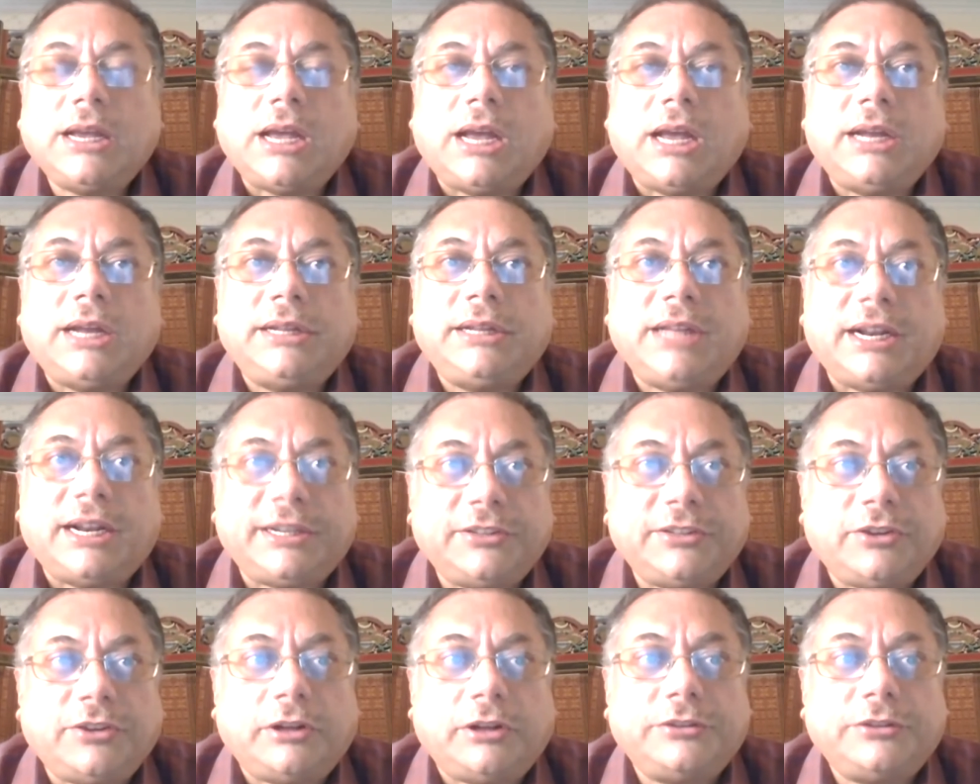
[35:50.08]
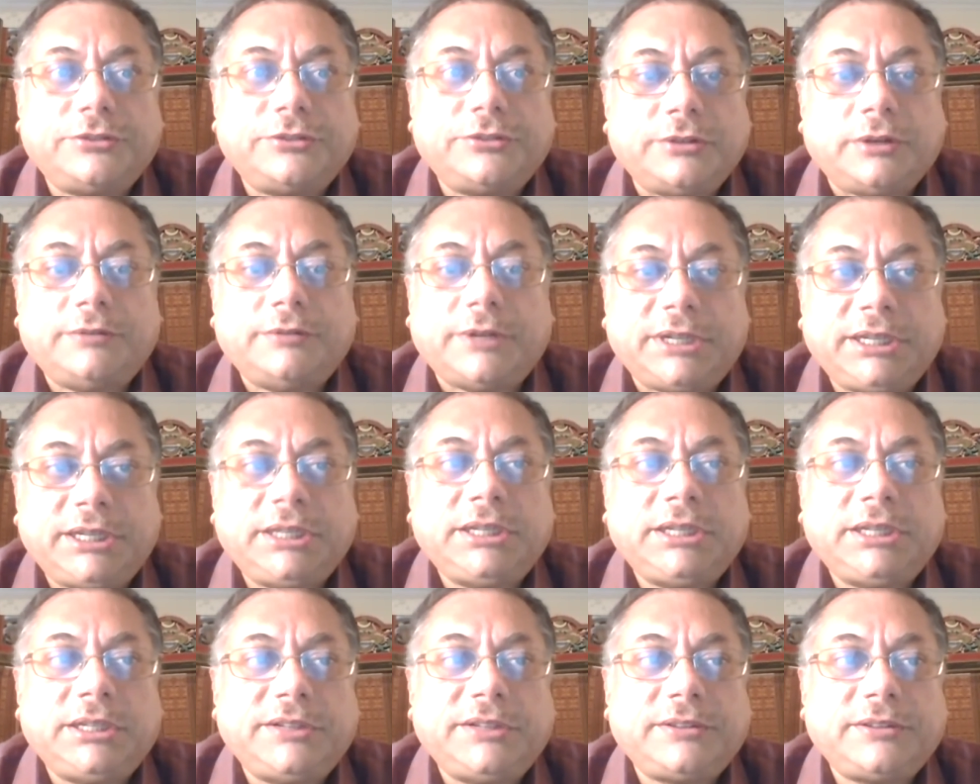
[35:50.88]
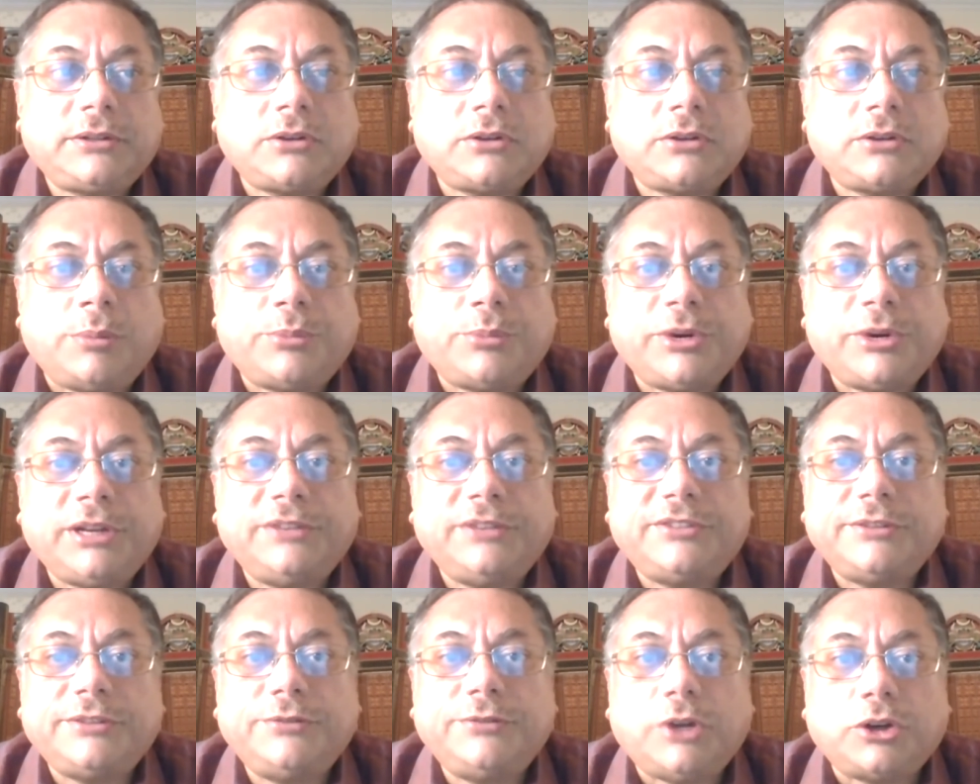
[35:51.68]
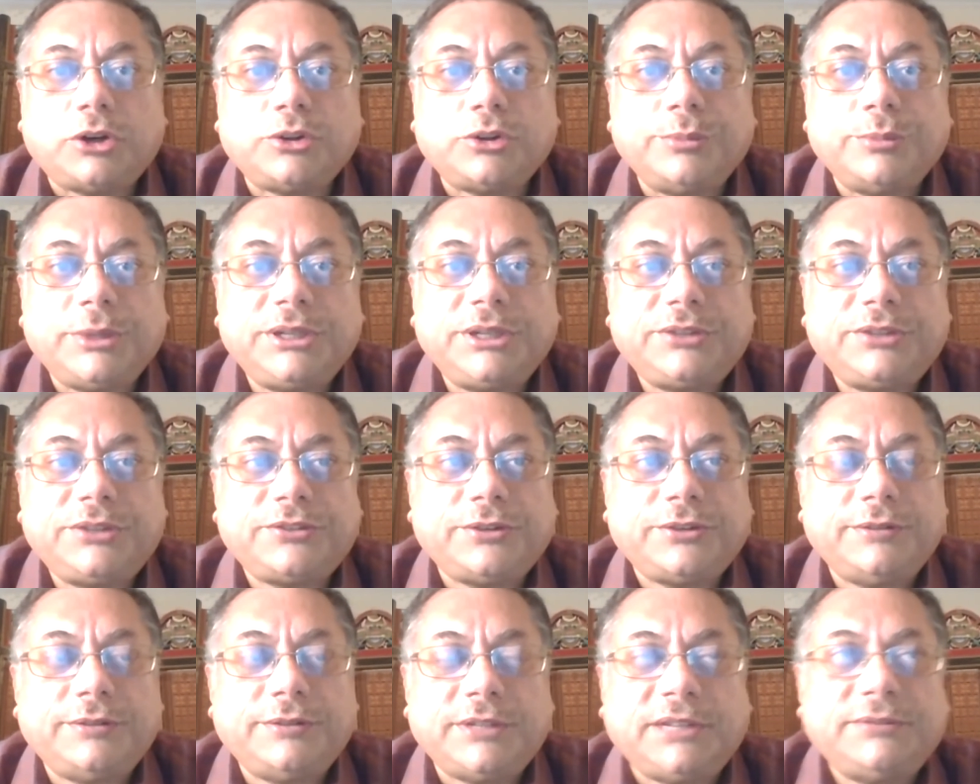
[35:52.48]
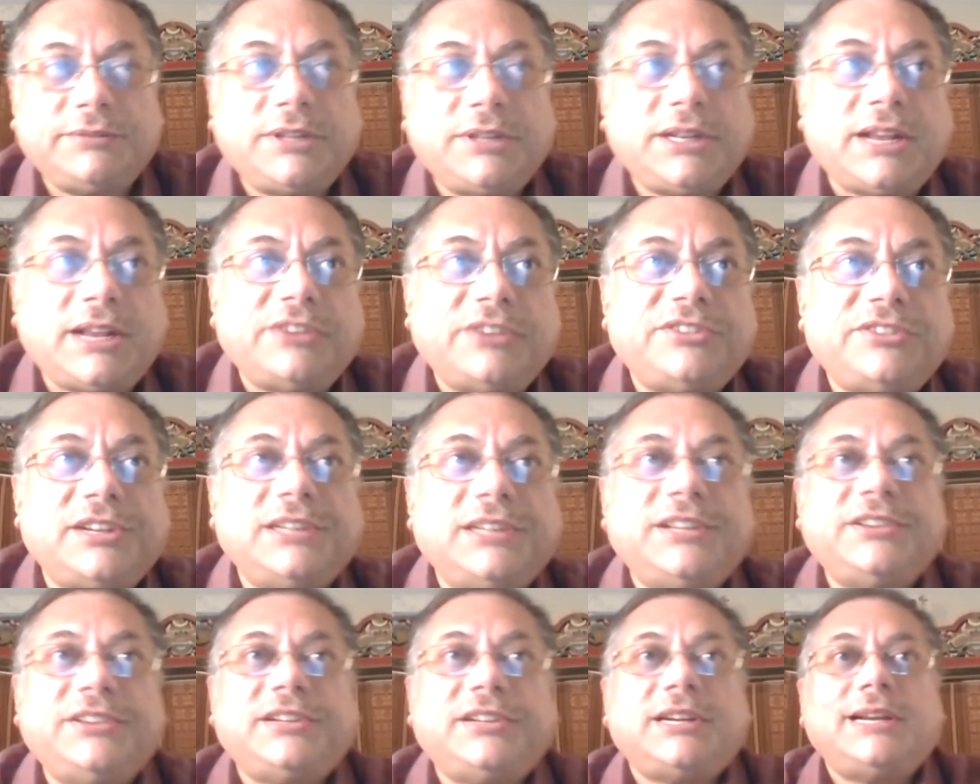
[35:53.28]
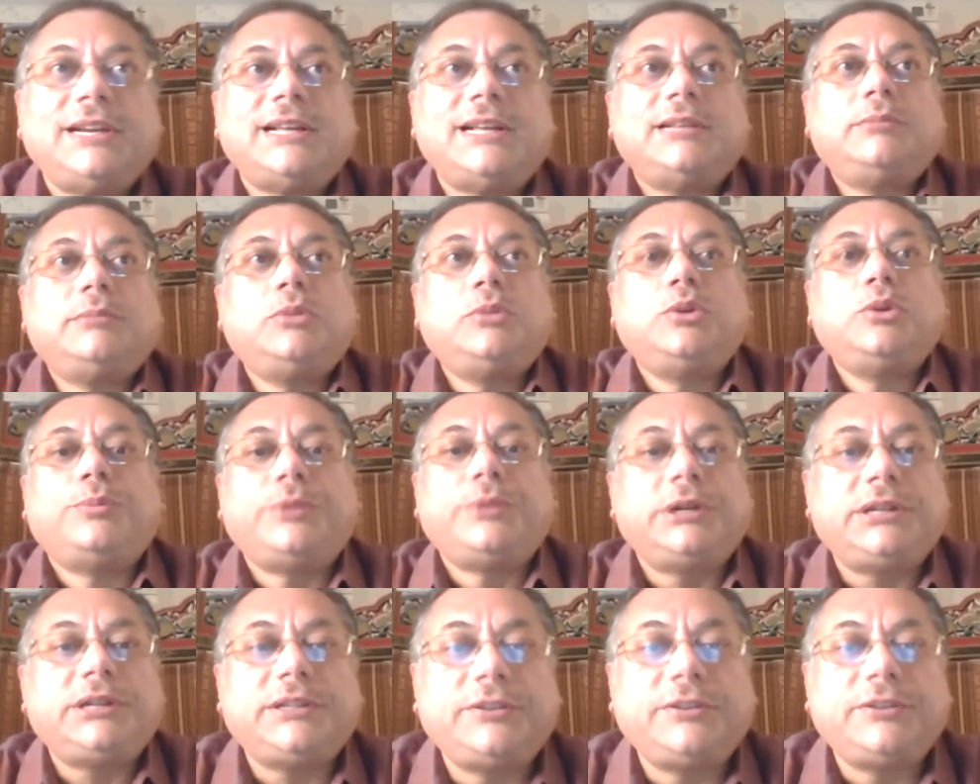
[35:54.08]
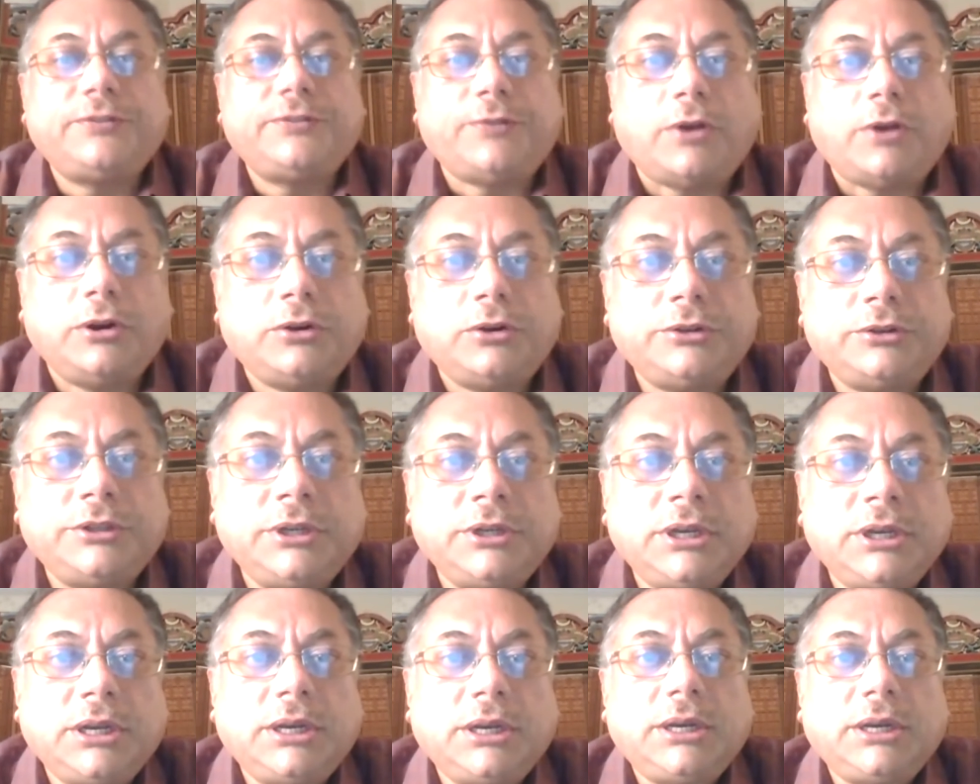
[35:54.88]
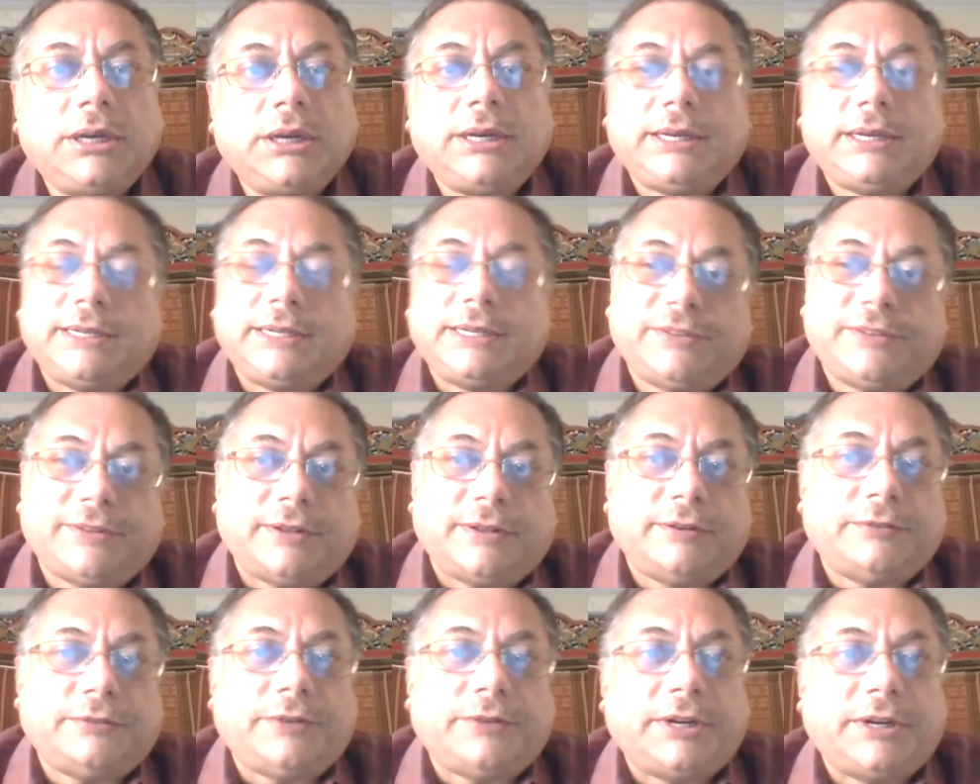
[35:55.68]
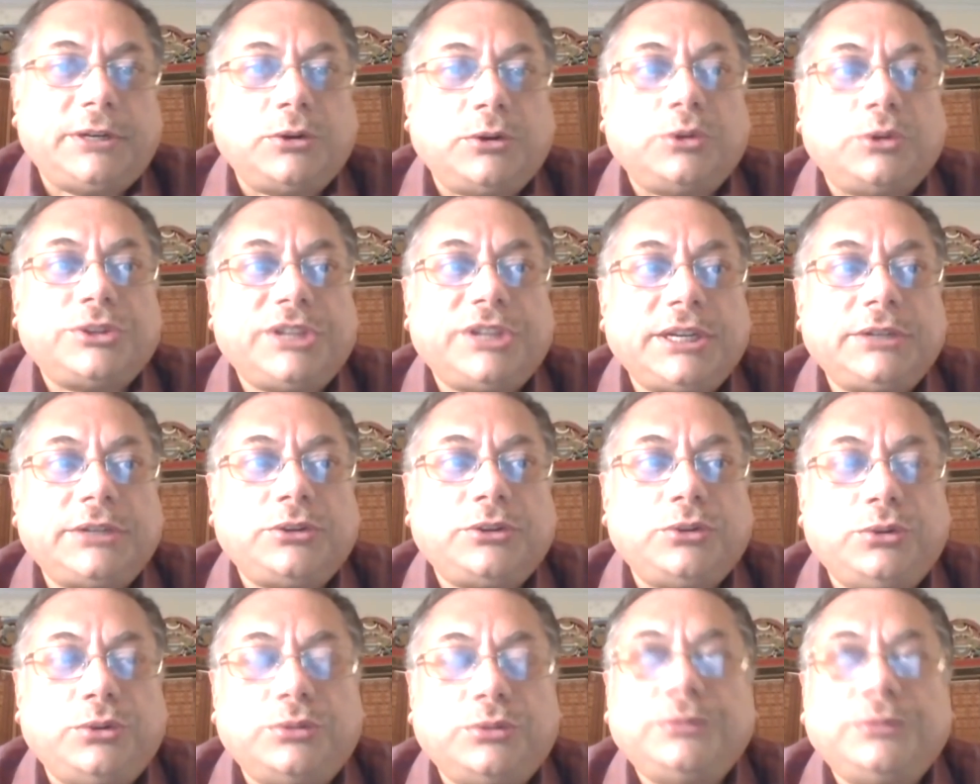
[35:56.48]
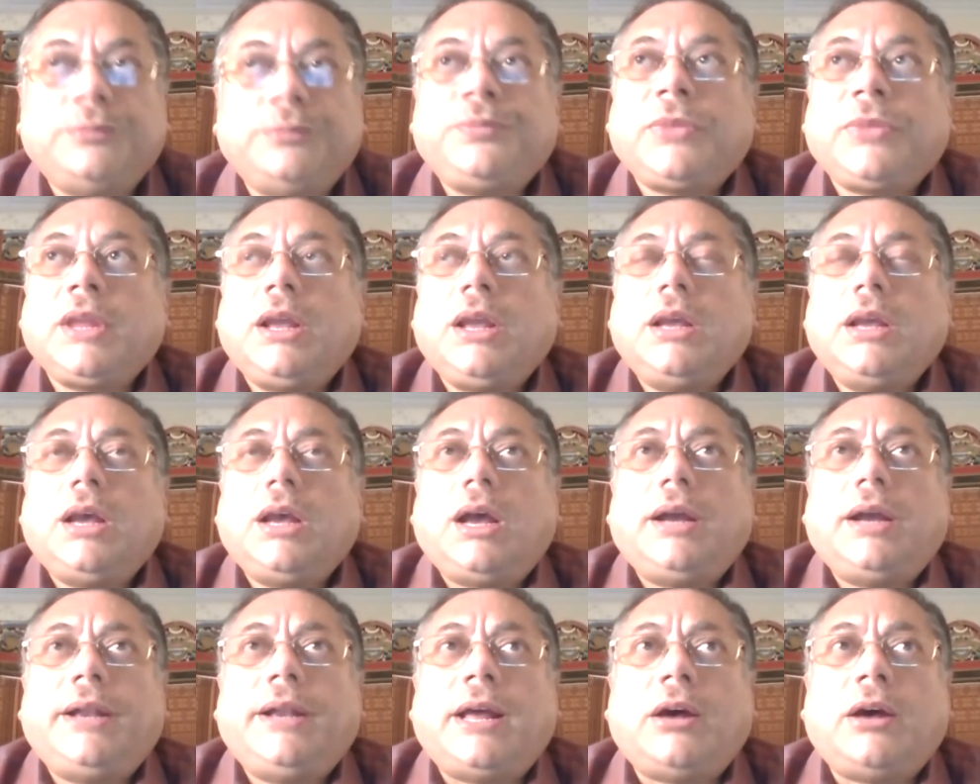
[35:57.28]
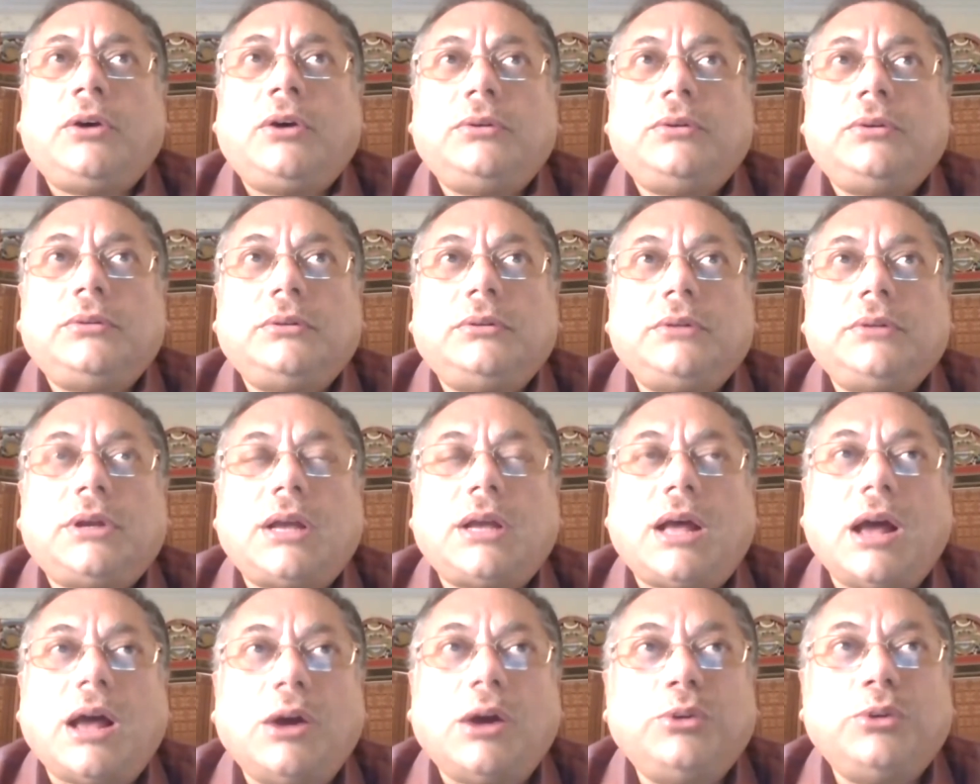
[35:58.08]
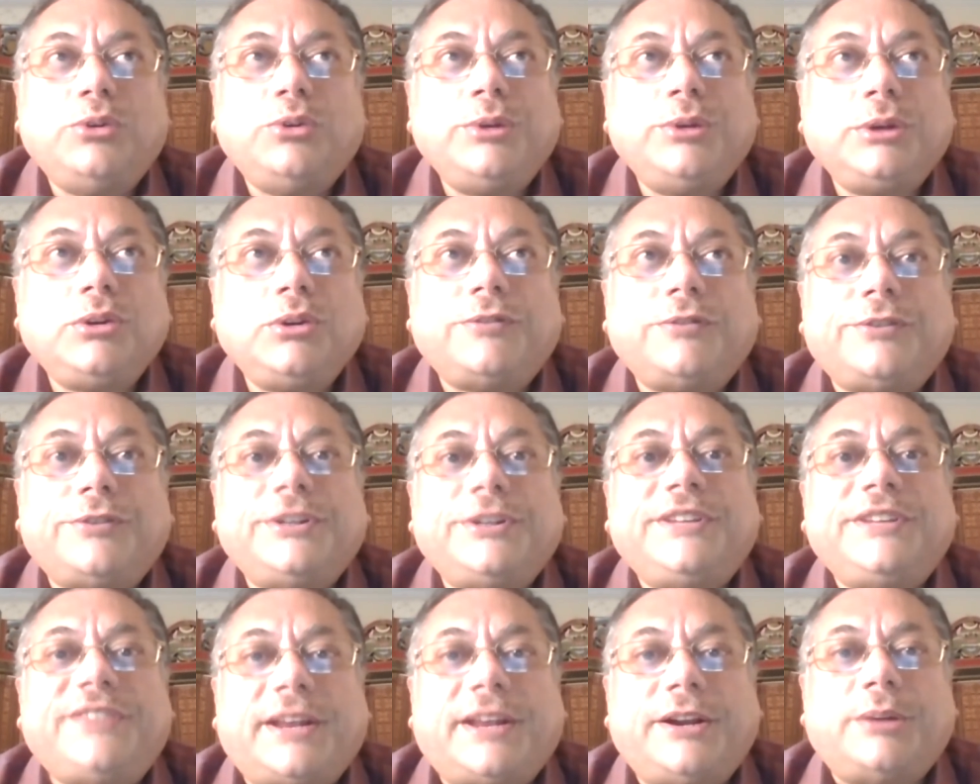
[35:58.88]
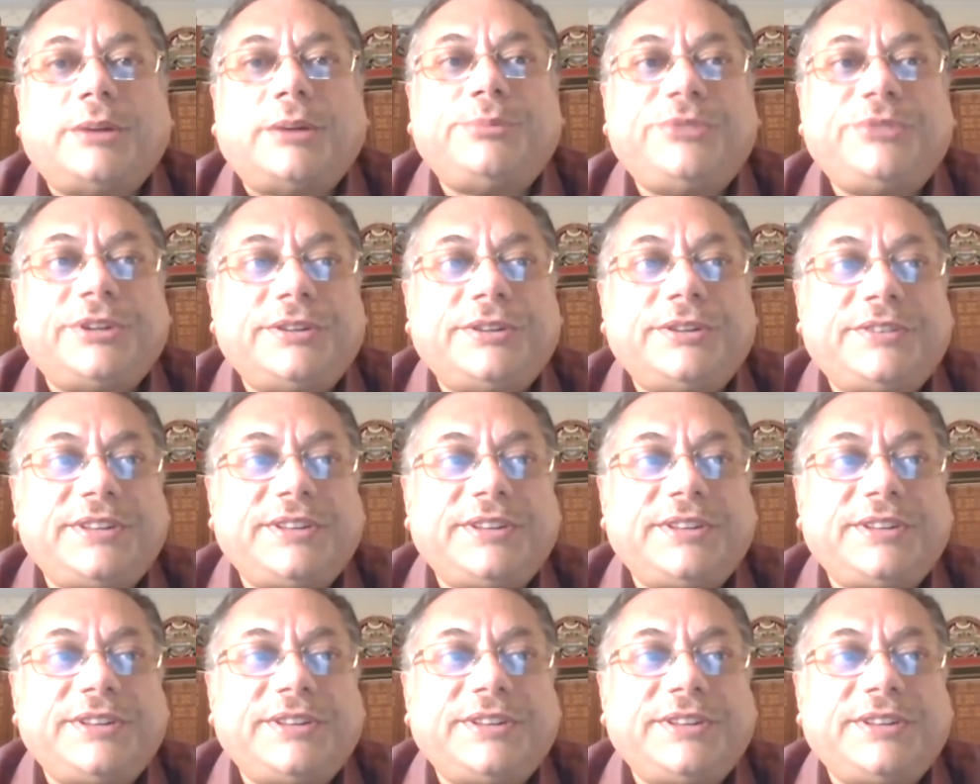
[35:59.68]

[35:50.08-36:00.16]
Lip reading: And that is also a very comprehensive document. So even if the National Digital Health Blueprint is followed, it's a very good thing to do. Now, how do you go for this adoption?